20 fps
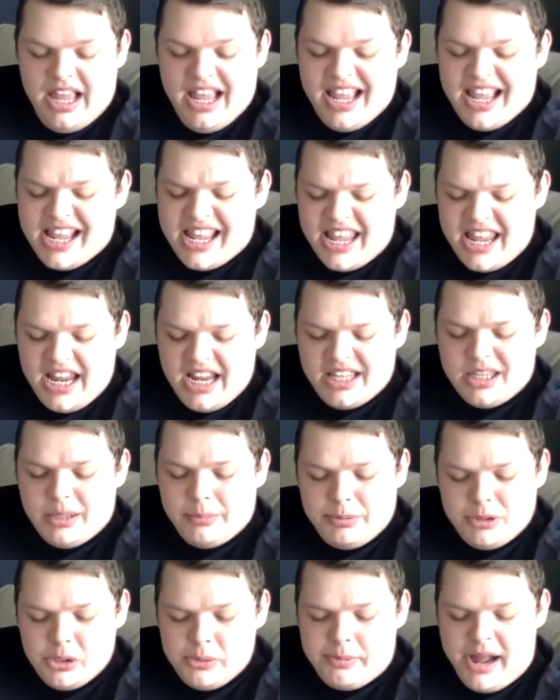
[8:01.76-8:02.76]
He and the
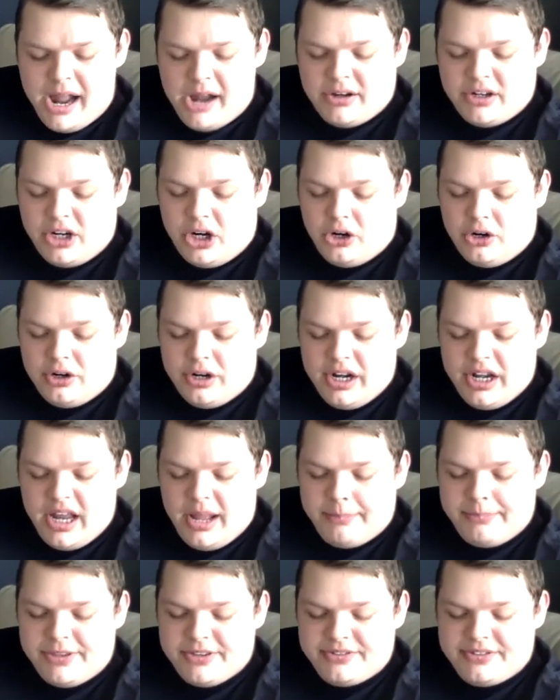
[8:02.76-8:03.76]
blue pirate hurried up
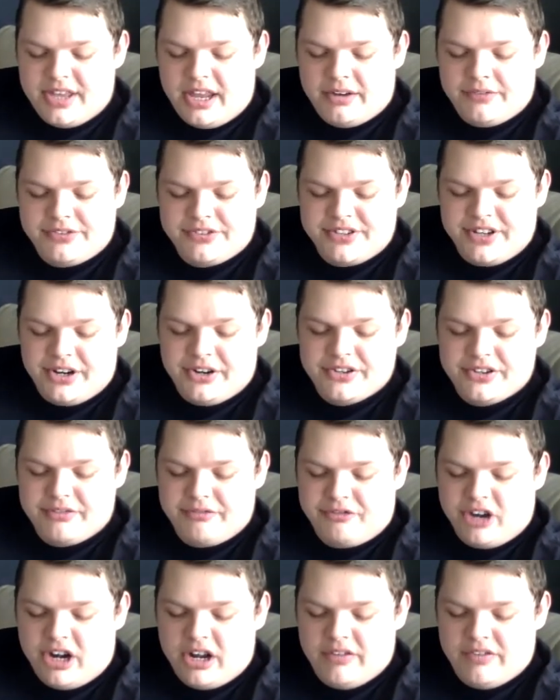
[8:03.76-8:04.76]
the set of stairs in
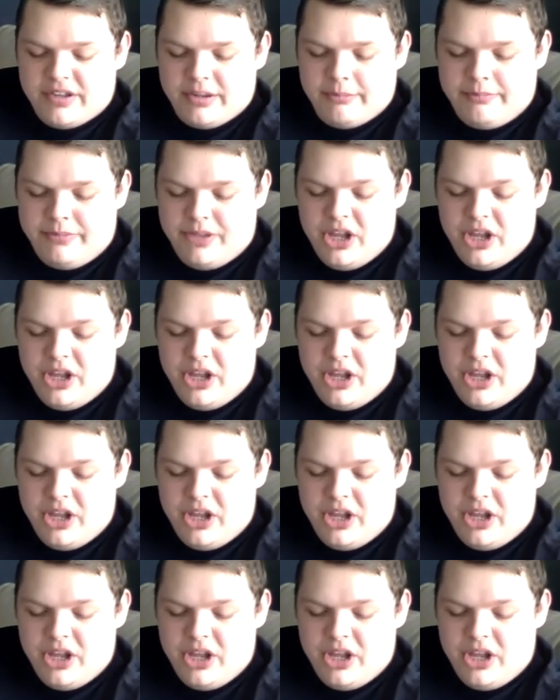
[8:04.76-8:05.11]
front of him.